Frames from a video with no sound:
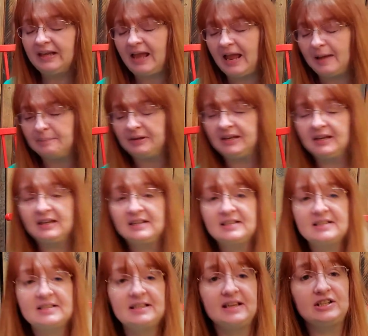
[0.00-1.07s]
Camping and it
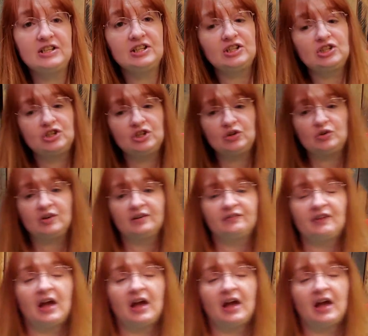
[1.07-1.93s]
is sent to the tune of